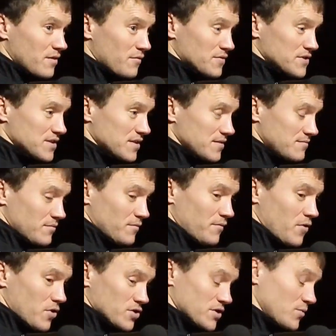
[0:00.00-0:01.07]
Obviously,
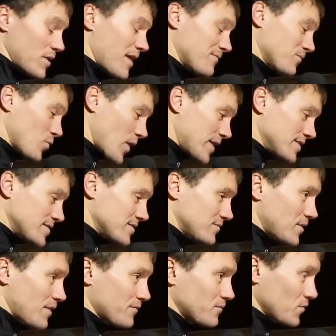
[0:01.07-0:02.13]
unfortunately, we haven't
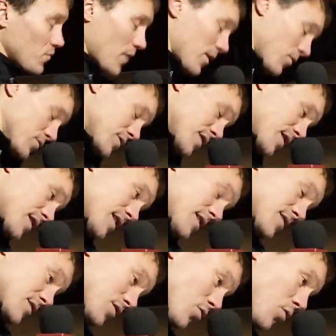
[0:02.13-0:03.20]
went on to
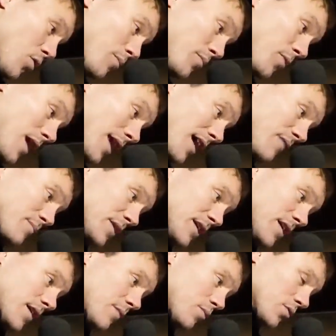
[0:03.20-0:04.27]
go up while I've been
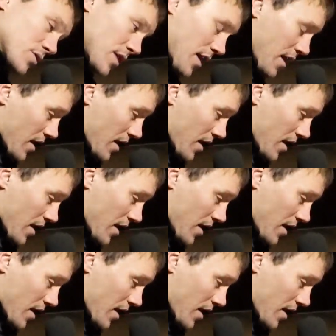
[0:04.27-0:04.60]
here, but